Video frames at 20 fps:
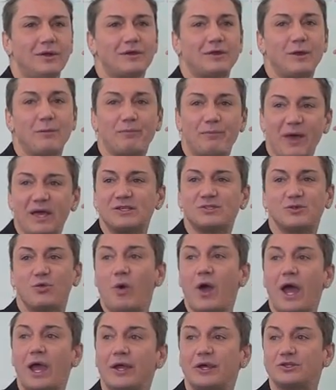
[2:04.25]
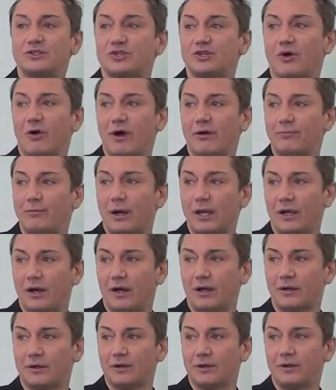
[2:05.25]
The best way I can show off my
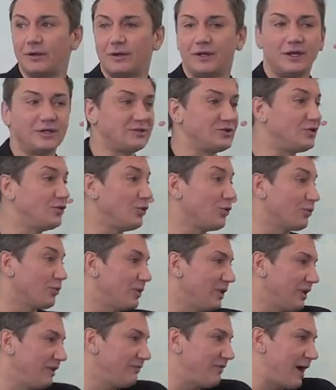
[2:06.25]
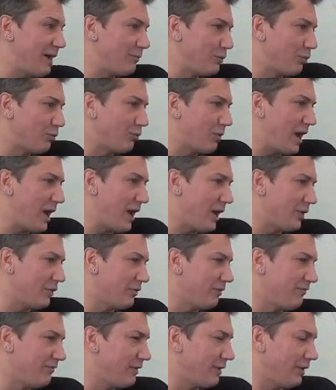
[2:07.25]
color is to do a really vibrant red
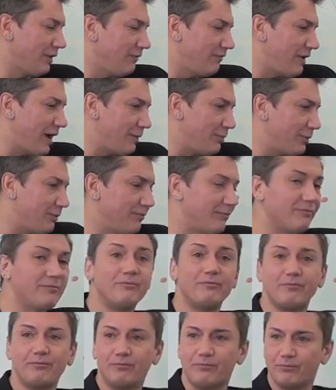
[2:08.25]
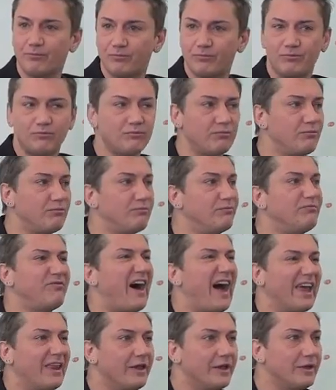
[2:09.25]
or a really vibrant
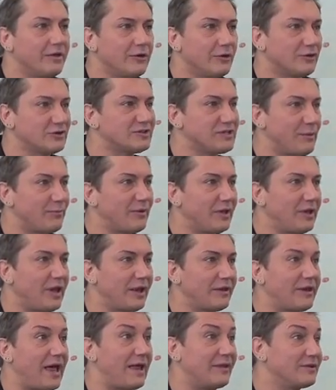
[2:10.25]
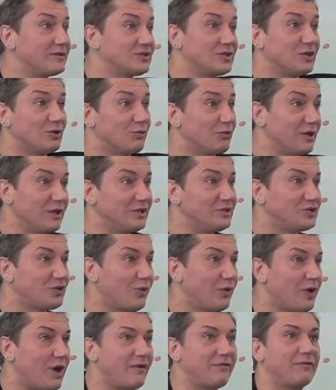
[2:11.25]
violet or something like that that's going to really
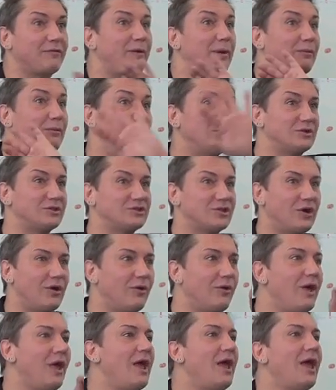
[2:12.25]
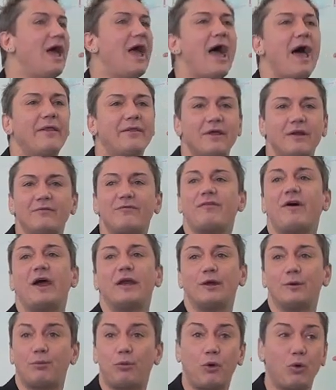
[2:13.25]
show it off if I'm doing a show, and then
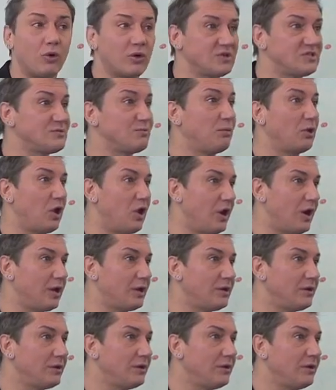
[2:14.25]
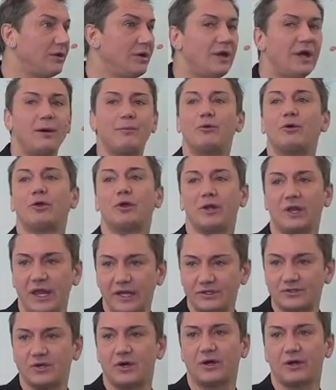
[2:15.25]
find a porous blonde and put a
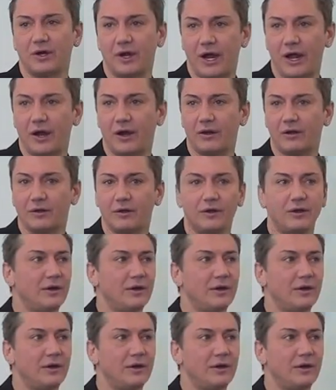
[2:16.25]
glaze on her hair